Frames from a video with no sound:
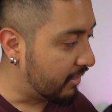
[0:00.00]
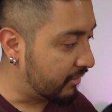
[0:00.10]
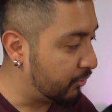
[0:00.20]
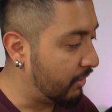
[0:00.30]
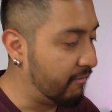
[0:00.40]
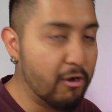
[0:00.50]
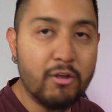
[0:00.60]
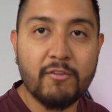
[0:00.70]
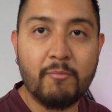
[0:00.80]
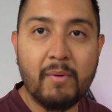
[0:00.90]
you have a
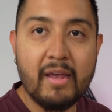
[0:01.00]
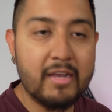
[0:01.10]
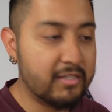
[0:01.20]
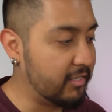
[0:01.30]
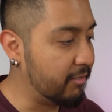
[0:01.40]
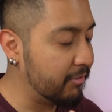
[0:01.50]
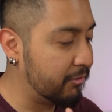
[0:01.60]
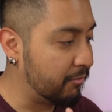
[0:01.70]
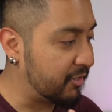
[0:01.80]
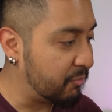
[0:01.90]
lot of place even
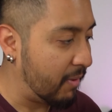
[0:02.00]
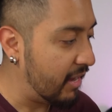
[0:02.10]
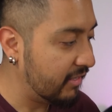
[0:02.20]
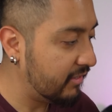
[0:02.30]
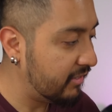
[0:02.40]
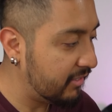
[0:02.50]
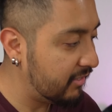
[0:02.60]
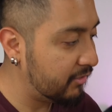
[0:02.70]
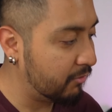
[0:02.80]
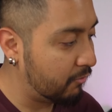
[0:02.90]
to expand
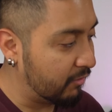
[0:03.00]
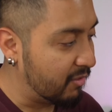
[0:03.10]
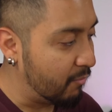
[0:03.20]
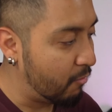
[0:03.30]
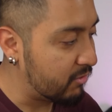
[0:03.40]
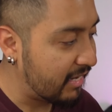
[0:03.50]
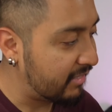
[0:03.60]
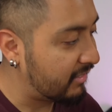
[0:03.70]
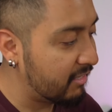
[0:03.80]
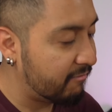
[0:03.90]
this with more
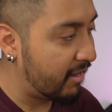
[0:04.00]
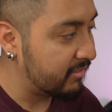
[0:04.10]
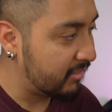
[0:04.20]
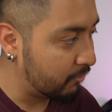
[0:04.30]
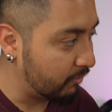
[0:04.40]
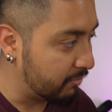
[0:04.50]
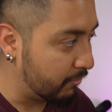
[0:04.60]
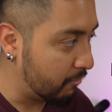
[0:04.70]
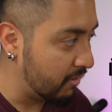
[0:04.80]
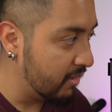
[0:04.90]
SATA devices, with
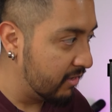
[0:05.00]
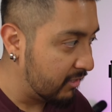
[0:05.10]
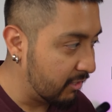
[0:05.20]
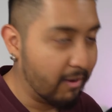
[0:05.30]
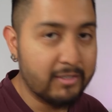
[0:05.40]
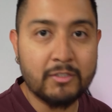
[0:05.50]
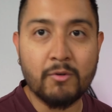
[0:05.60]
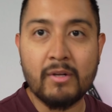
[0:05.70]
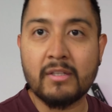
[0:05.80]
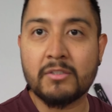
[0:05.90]
more devices
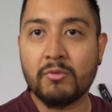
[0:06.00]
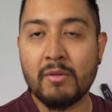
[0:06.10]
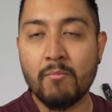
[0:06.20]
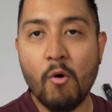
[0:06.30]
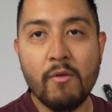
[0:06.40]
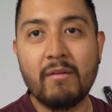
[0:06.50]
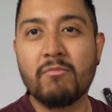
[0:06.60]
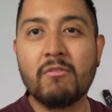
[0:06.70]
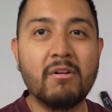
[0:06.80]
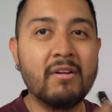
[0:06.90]
connected to the
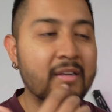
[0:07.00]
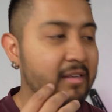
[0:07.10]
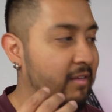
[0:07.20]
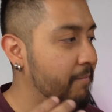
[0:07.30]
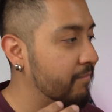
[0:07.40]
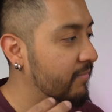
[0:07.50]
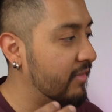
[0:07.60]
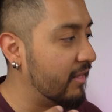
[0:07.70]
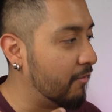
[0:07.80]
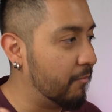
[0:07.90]
motherboard,
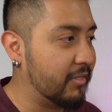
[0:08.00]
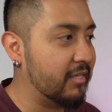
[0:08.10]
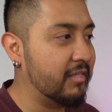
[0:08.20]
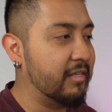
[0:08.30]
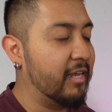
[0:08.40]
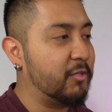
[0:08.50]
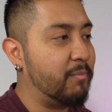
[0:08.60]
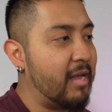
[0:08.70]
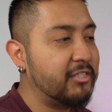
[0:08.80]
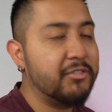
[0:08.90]
with the
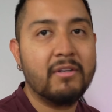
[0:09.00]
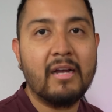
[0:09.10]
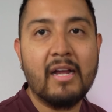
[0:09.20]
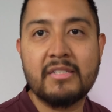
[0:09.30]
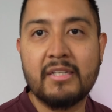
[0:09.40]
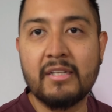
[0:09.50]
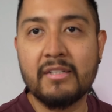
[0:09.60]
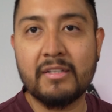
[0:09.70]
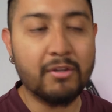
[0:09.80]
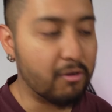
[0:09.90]
expansion cards here in
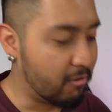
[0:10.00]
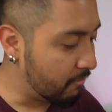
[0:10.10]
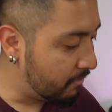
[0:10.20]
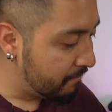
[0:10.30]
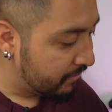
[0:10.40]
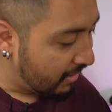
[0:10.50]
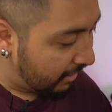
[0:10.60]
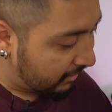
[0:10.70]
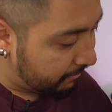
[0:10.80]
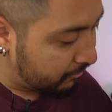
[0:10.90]
the top. I
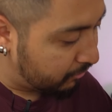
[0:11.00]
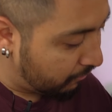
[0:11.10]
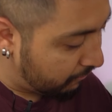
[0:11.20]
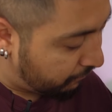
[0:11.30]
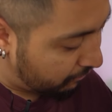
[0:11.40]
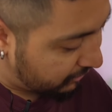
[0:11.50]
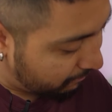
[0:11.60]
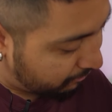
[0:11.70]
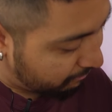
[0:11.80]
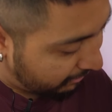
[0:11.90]
have, also, for
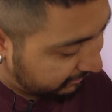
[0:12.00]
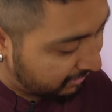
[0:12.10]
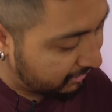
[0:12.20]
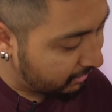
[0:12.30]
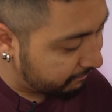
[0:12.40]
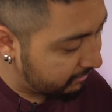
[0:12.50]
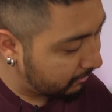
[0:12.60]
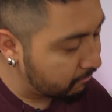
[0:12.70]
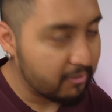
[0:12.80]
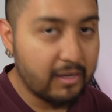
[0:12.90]
example, my 10 gigabit
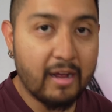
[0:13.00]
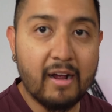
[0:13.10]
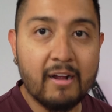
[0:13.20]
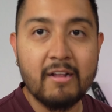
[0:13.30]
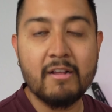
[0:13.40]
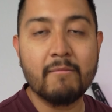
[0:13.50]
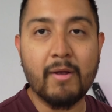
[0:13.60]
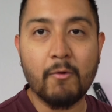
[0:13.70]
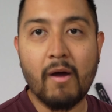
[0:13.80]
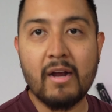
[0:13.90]
network card,
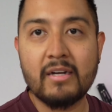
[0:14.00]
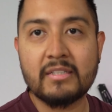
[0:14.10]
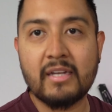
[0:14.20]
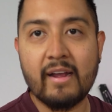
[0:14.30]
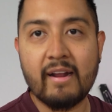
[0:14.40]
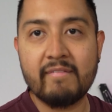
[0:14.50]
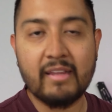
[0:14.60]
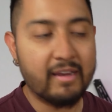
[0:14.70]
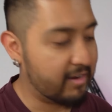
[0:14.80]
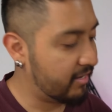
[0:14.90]
my wireless card
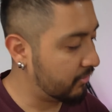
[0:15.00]
antenna